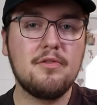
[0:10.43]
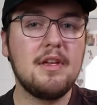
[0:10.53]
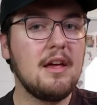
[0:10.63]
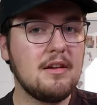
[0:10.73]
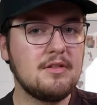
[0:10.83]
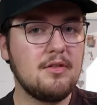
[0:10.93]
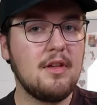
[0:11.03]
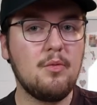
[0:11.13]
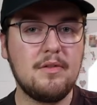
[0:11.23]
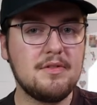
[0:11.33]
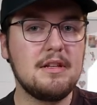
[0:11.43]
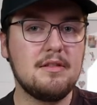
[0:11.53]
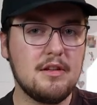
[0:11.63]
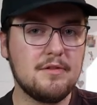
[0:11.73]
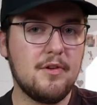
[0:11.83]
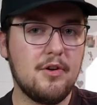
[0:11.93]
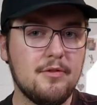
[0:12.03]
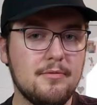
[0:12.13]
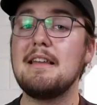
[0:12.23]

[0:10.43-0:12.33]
of the X2 that we've seen thus far.